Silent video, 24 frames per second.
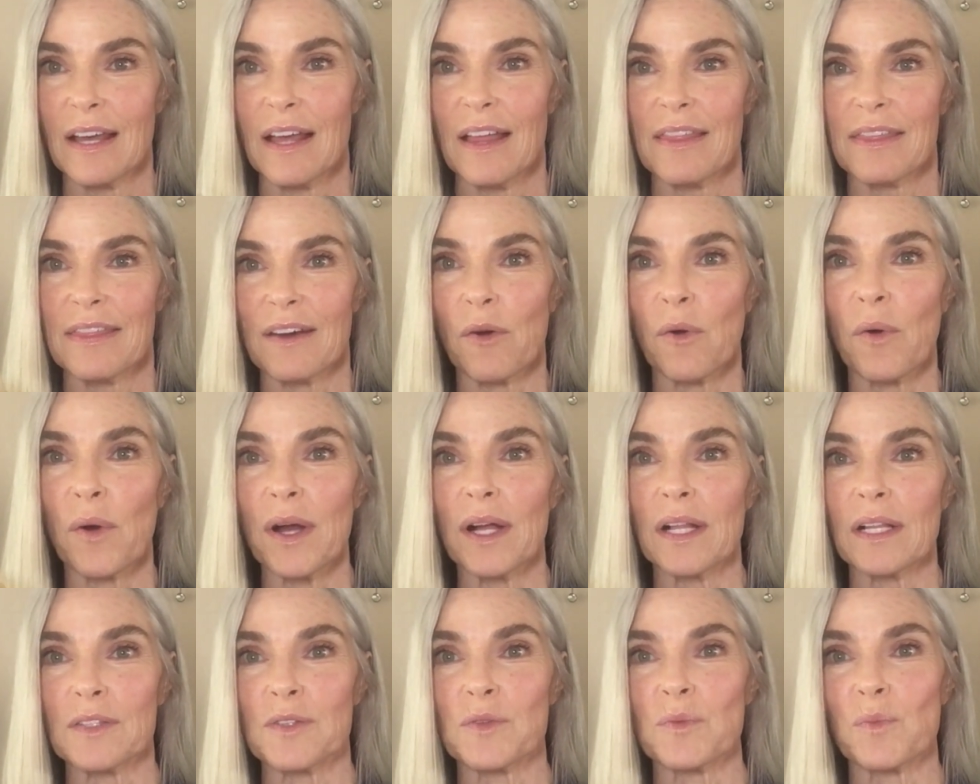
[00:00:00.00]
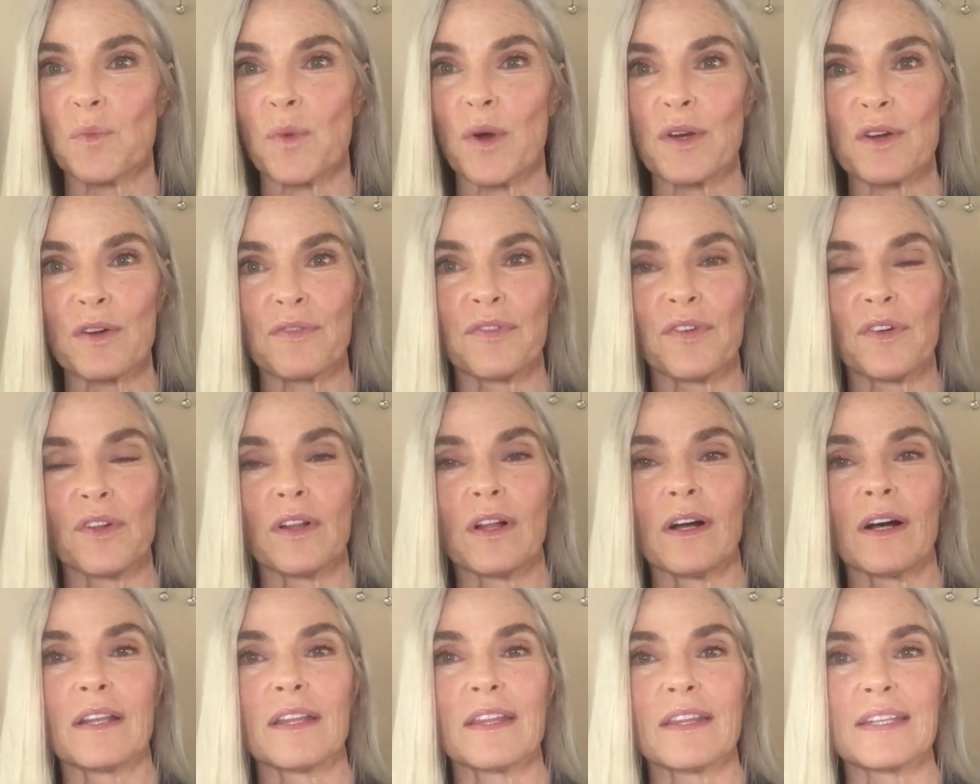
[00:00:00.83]
The oil is wonderful
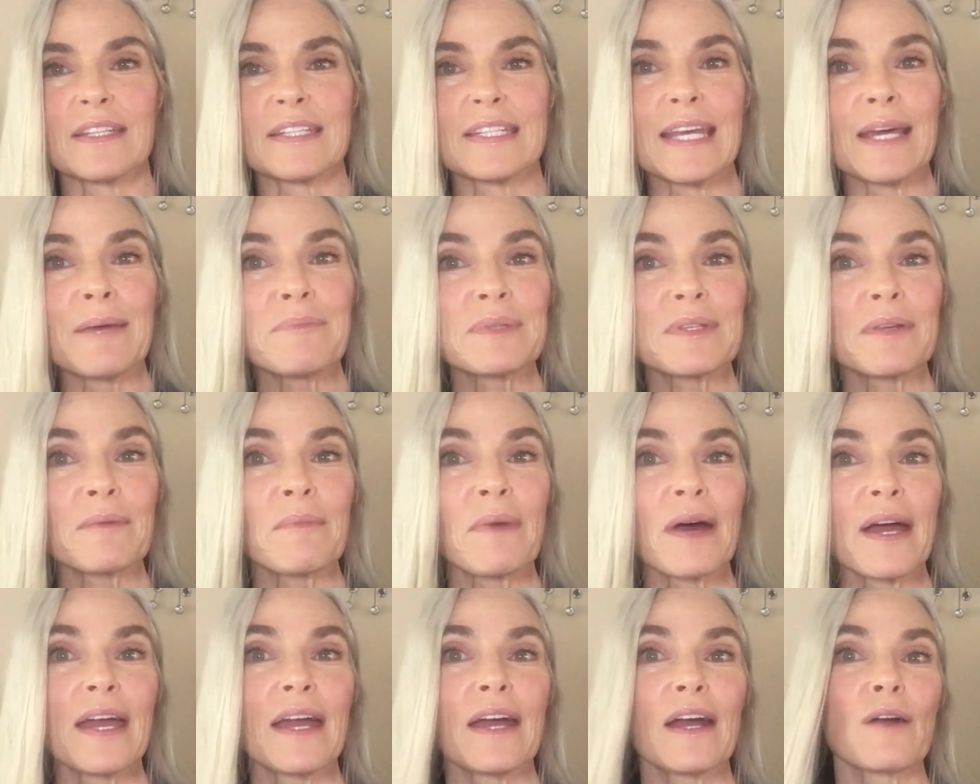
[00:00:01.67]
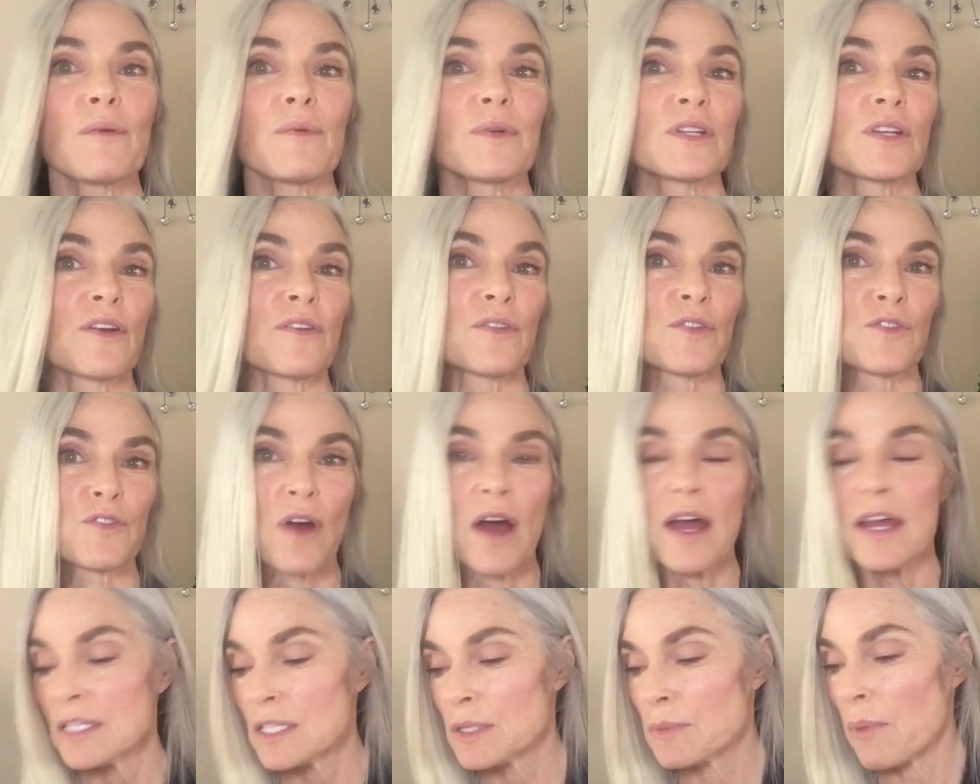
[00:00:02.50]
on the tips of my hair, which are the
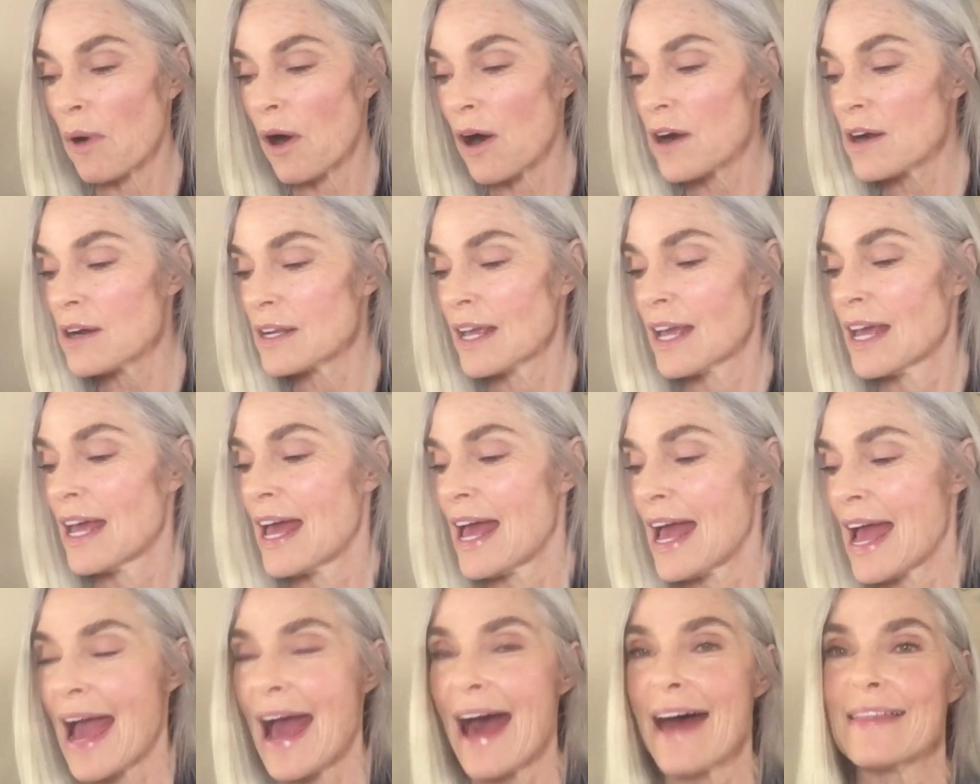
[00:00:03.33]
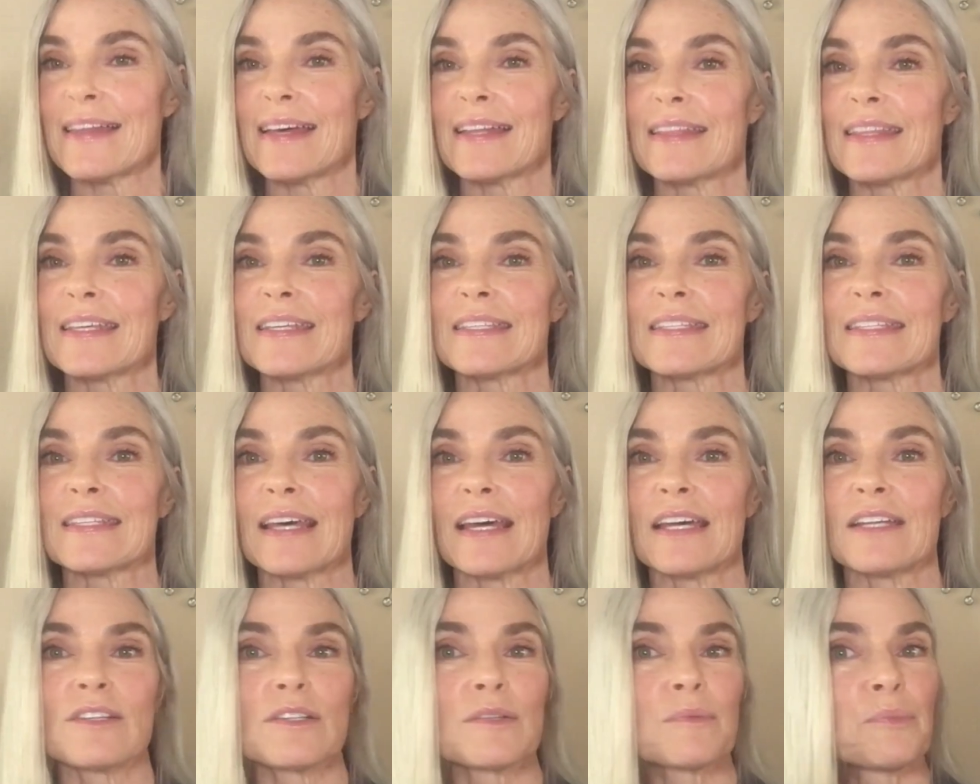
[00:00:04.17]
driest part. And then this I
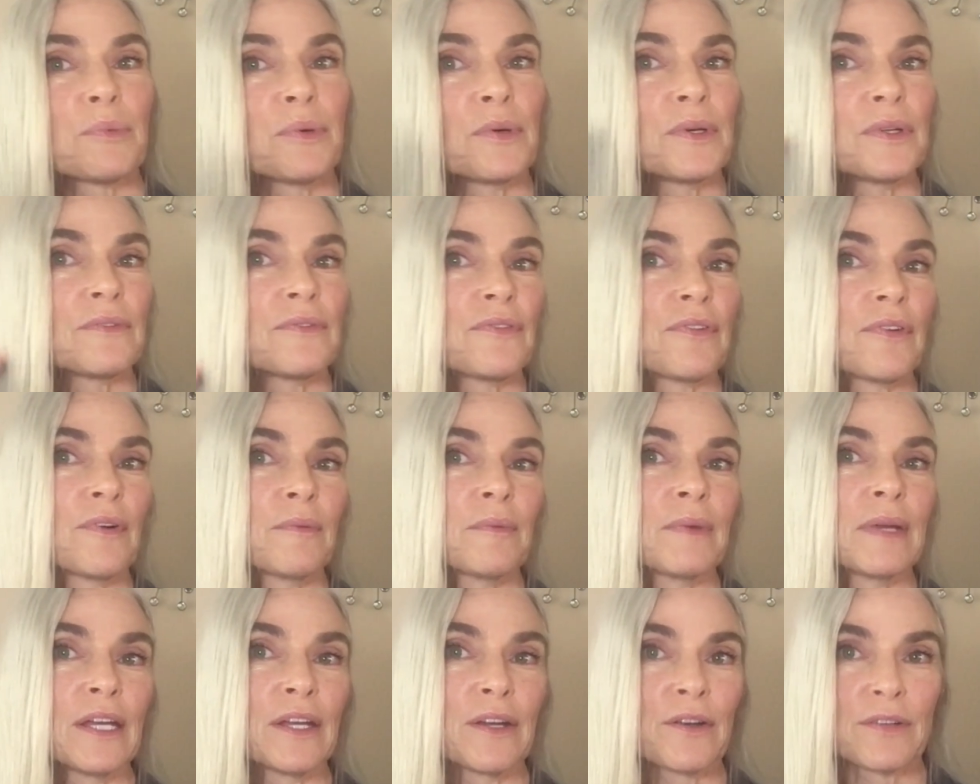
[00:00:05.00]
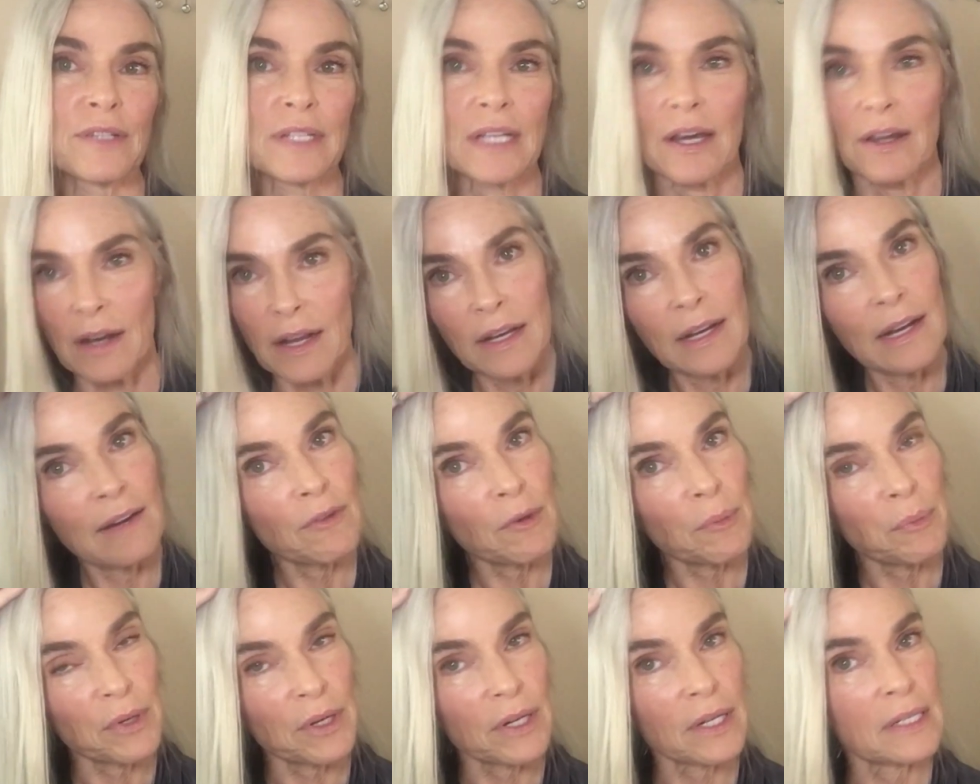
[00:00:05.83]
just put from here down. I never
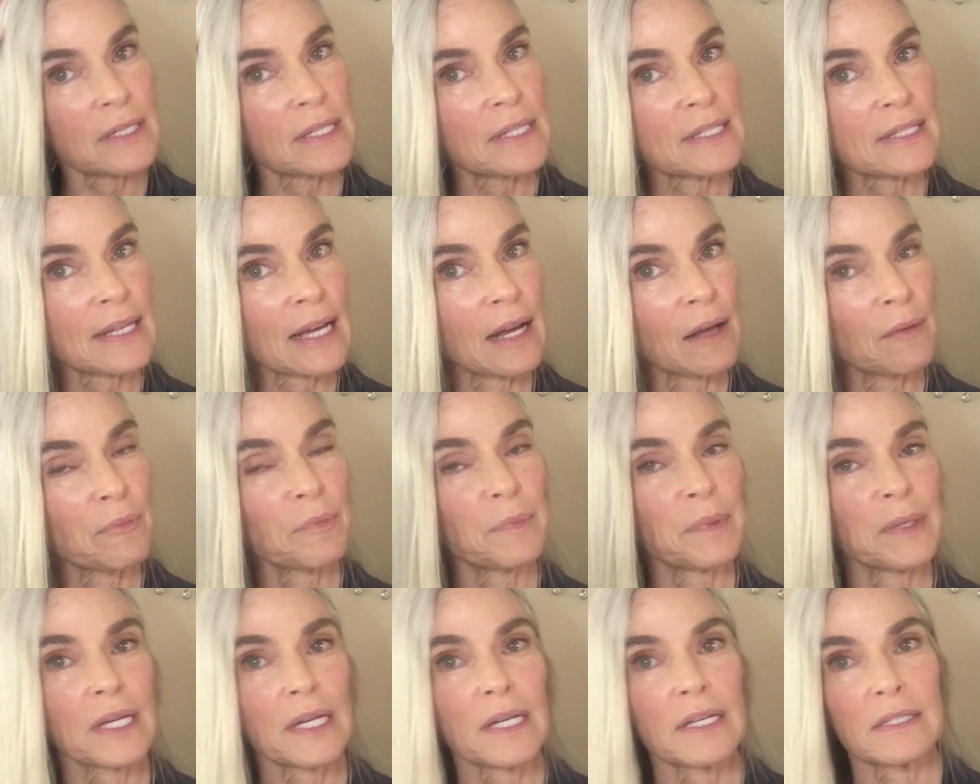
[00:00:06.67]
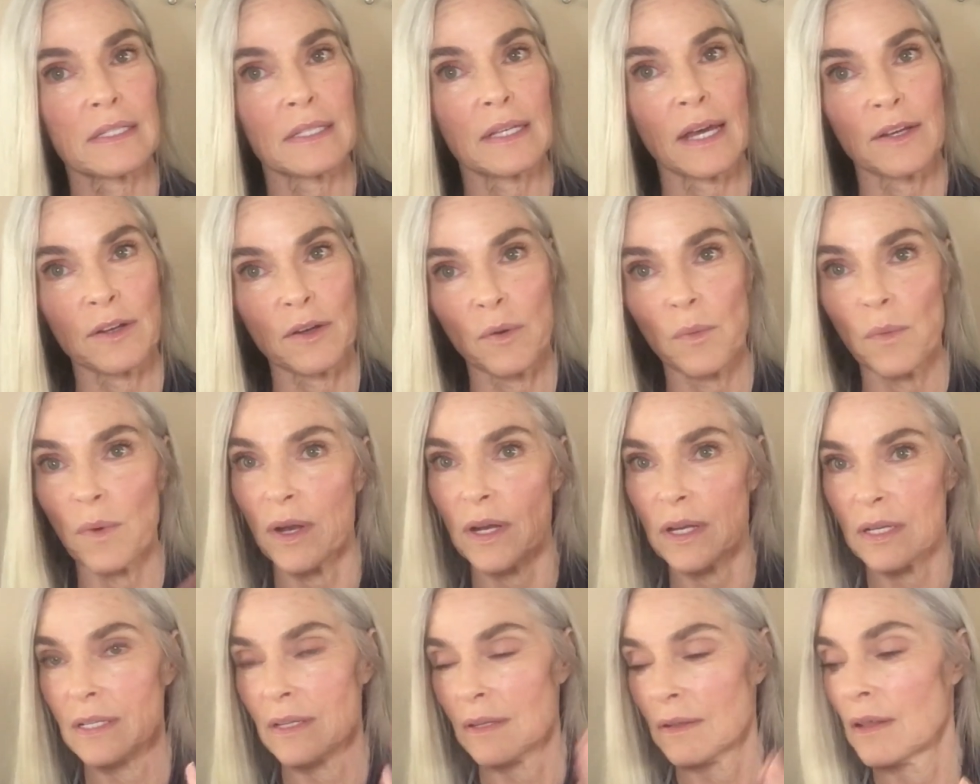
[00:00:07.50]
put it on the scalp because I don't want
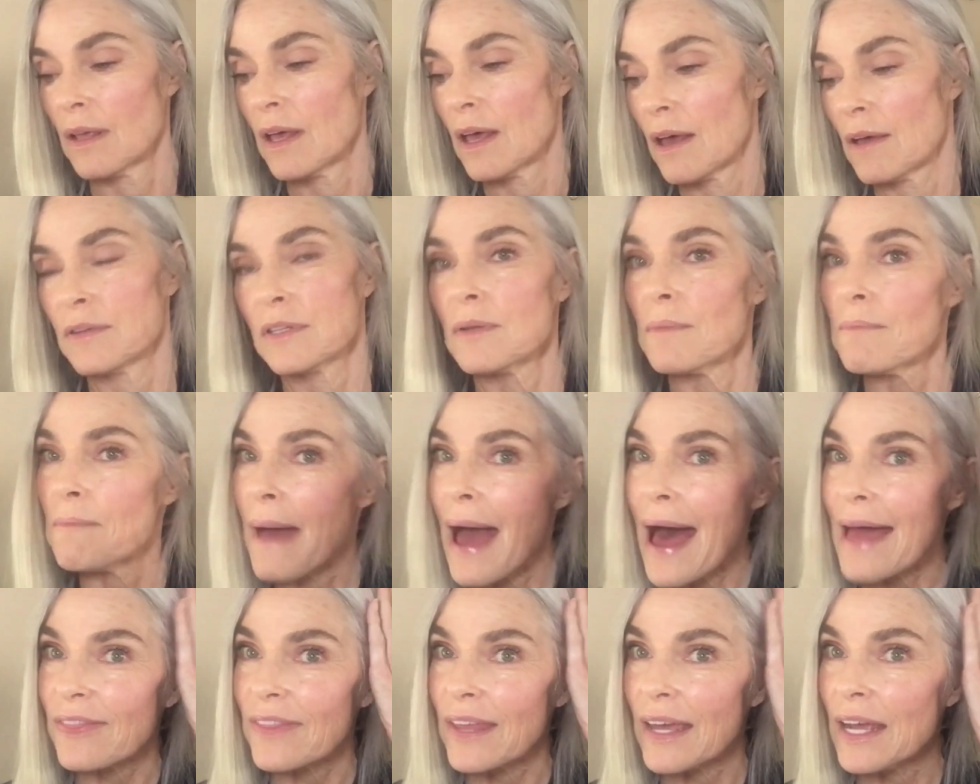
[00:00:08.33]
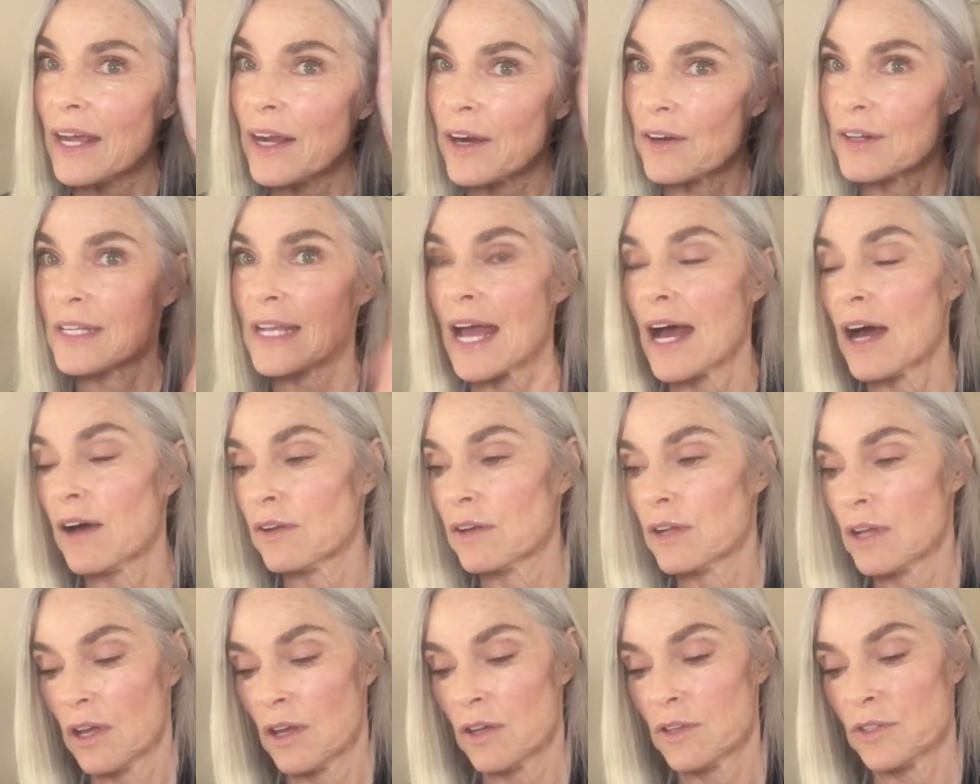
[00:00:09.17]
it to mat the hair down.
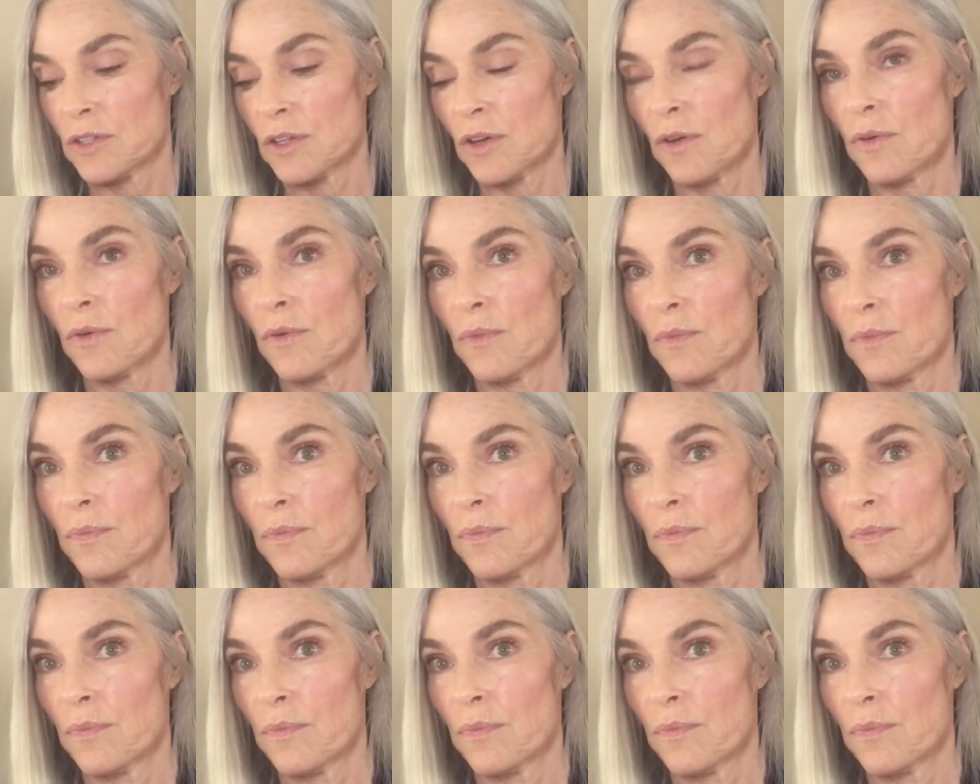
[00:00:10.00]
So